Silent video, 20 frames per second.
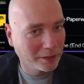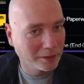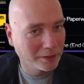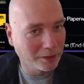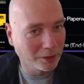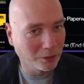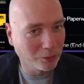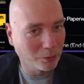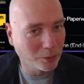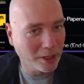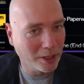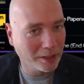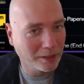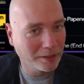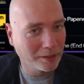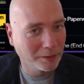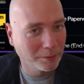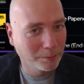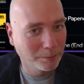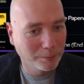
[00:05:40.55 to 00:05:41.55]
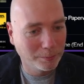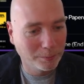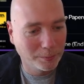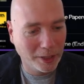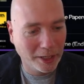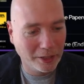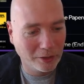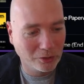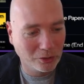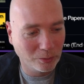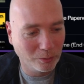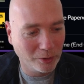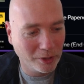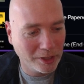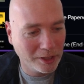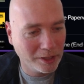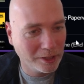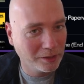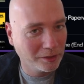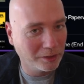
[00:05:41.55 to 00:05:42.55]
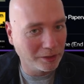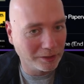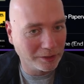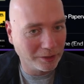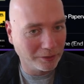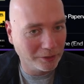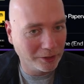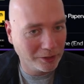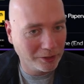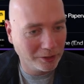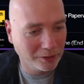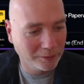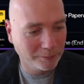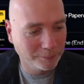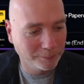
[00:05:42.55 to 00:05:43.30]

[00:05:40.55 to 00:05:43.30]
So if we hit play on some of these, let's have a listen.